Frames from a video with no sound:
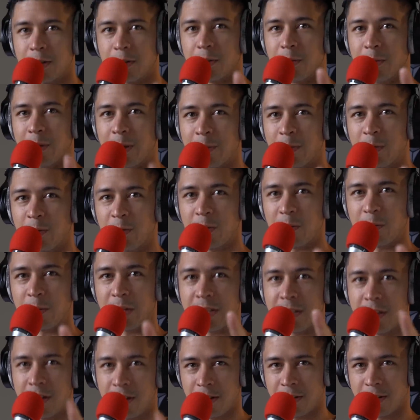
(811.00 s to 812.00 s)
Remember what
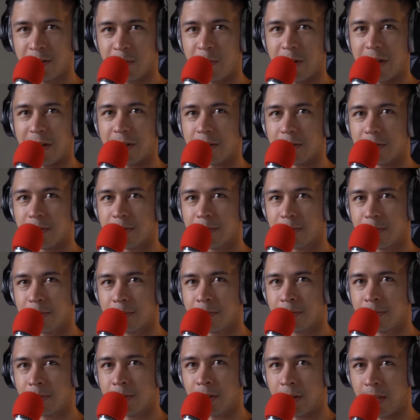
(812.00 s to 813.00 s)
we talked about,
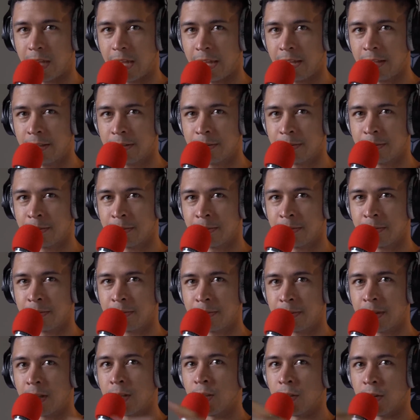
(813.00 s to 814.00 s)
okay?
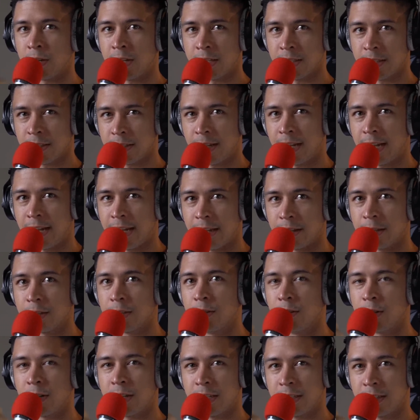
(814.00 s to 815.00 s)
Look inside.
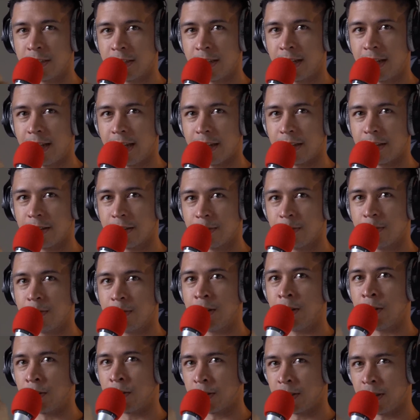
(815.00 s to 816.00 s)
Look inside.
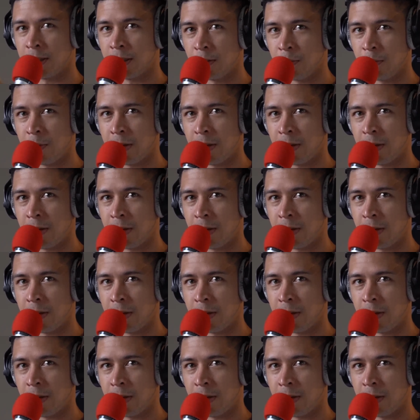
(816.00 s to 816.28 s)
Do you see the